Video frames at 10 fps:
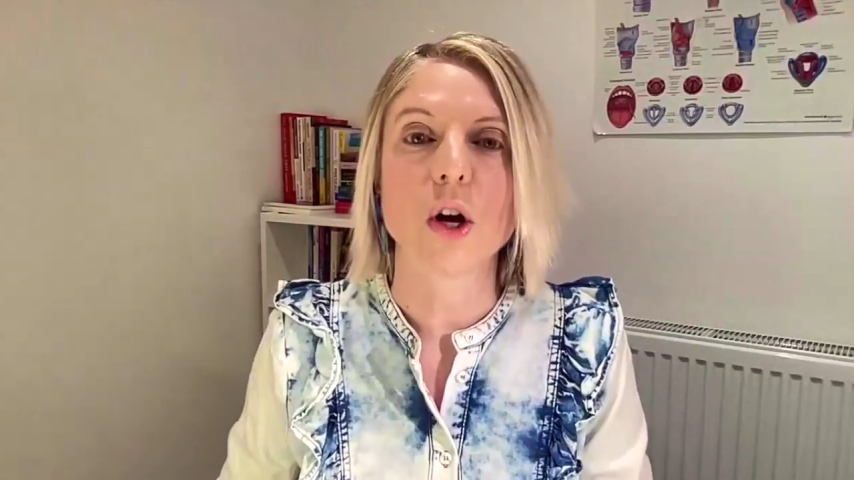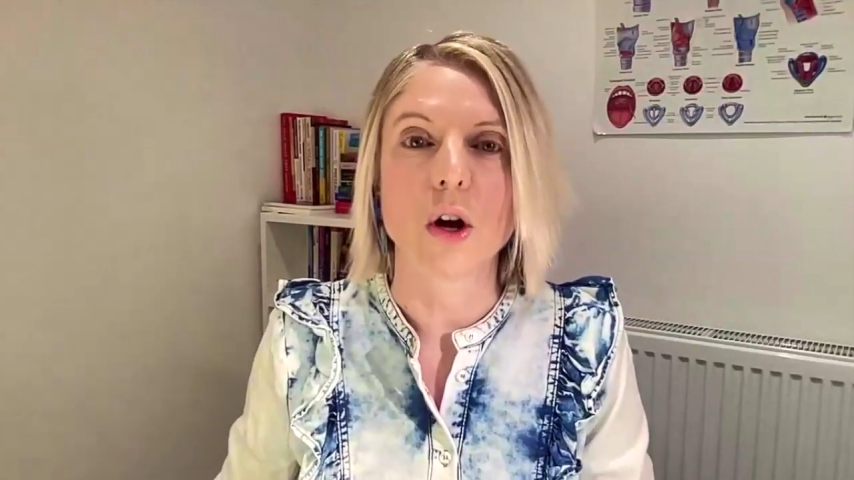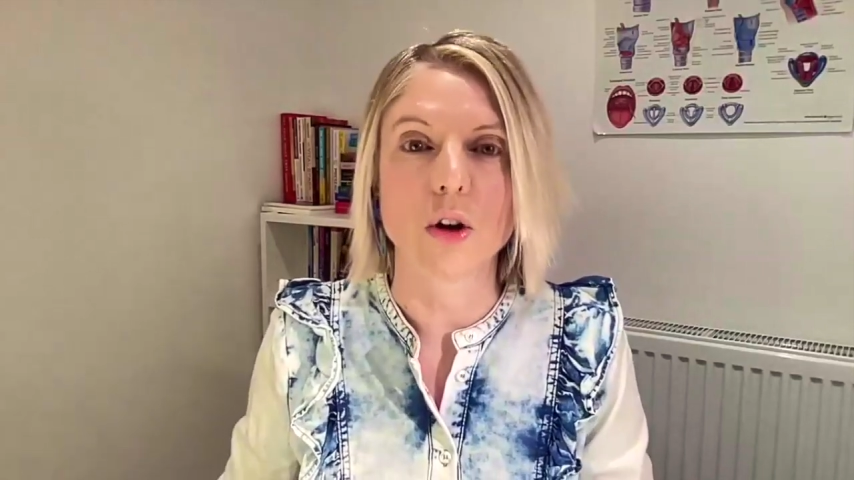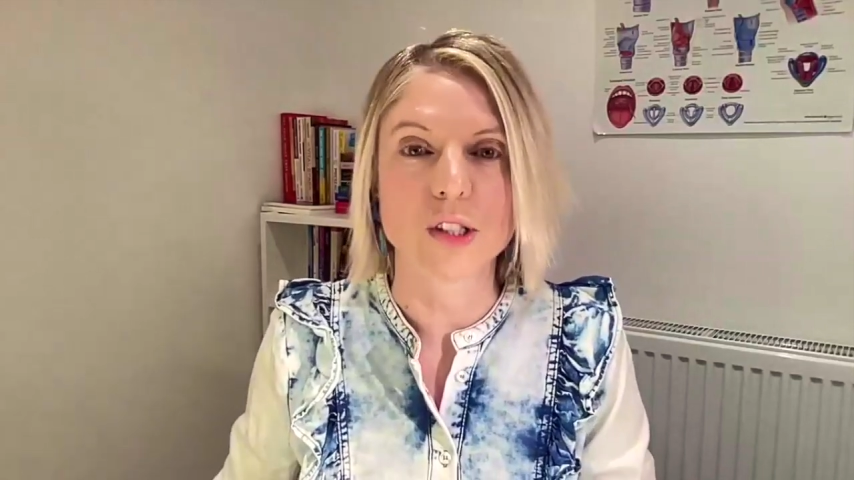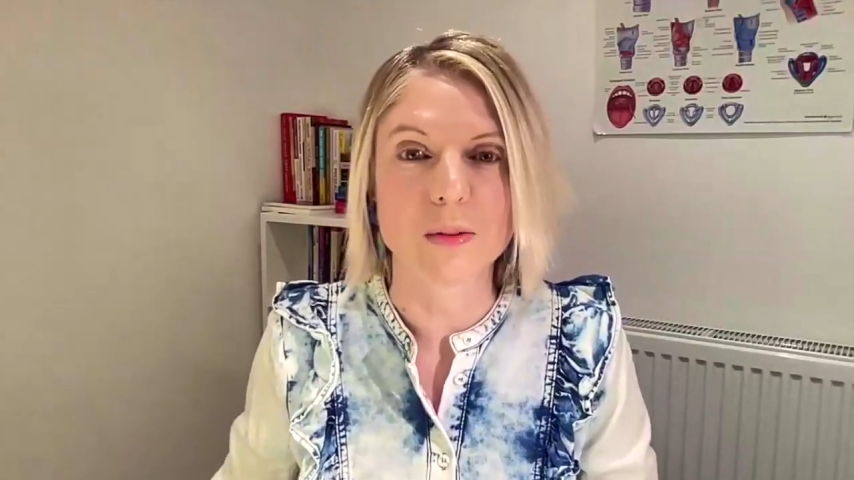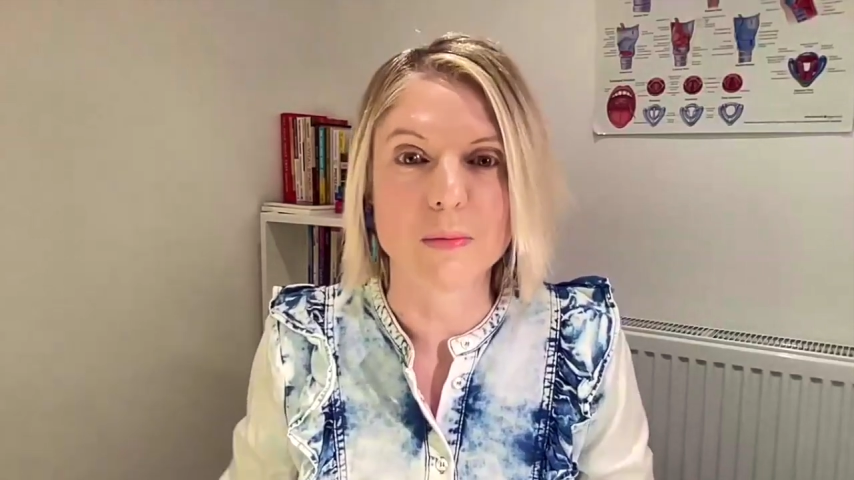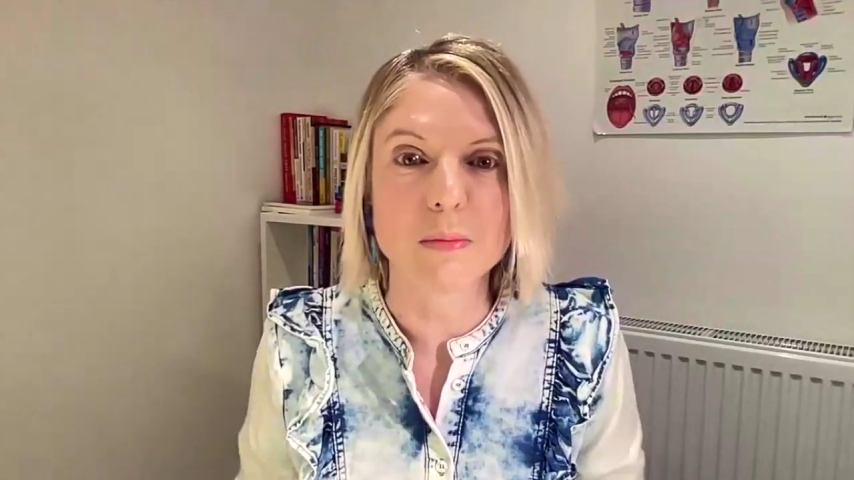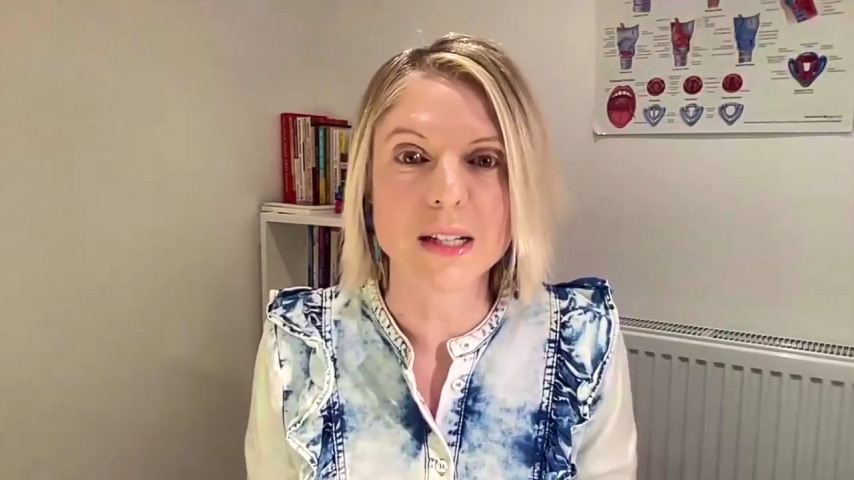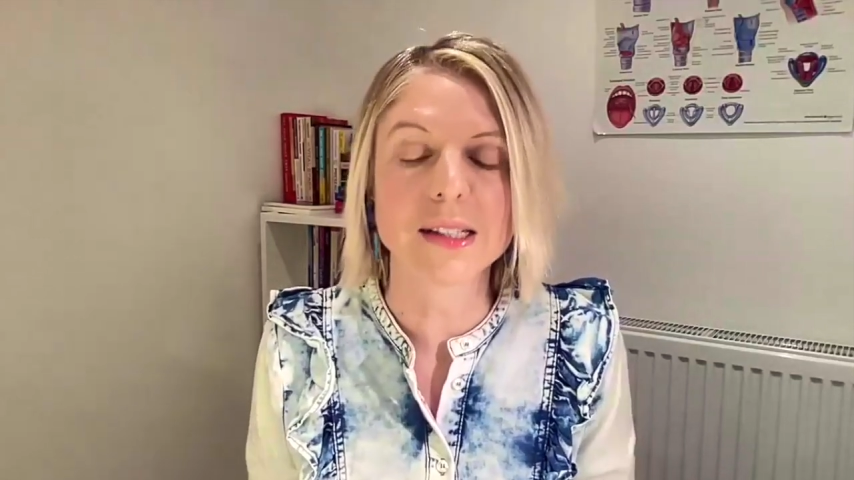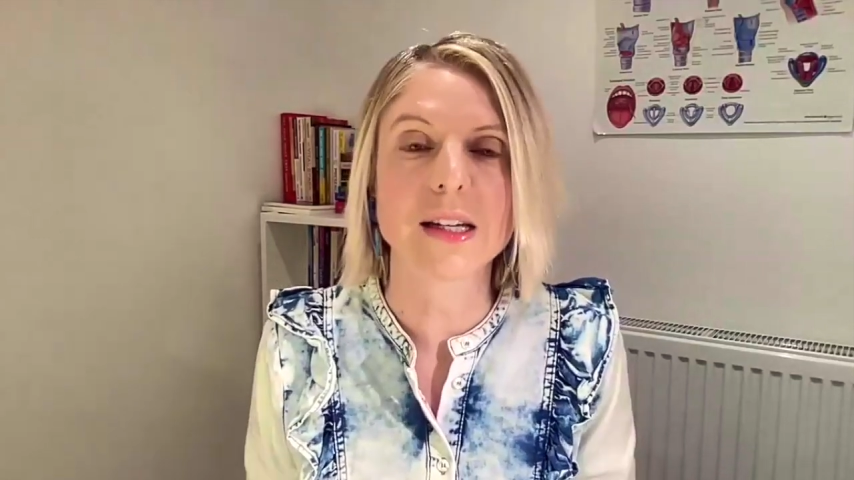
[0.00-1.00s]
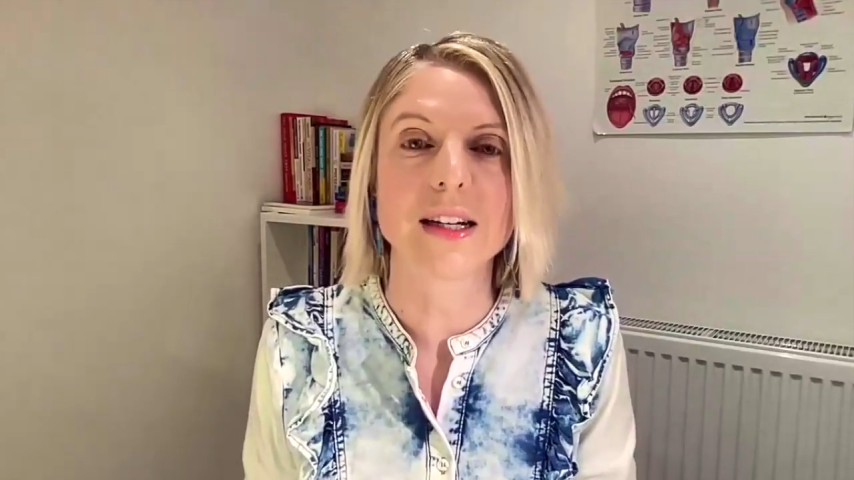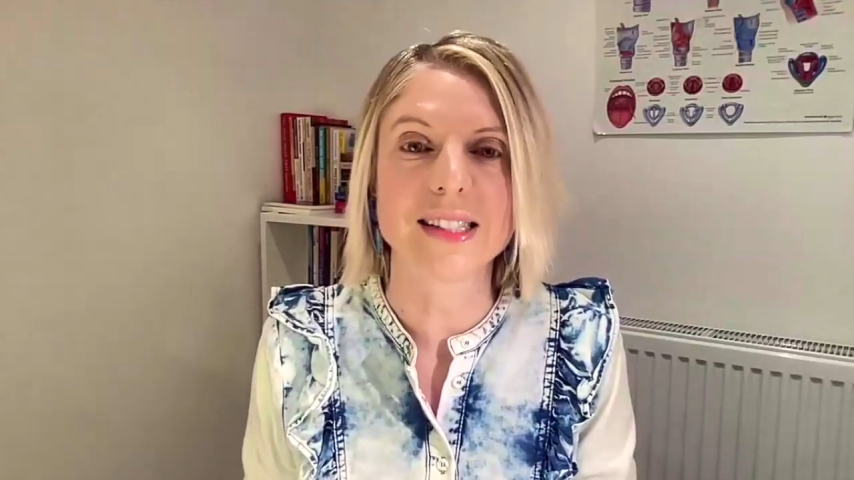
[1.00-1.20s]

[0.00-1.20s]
a lot of muscular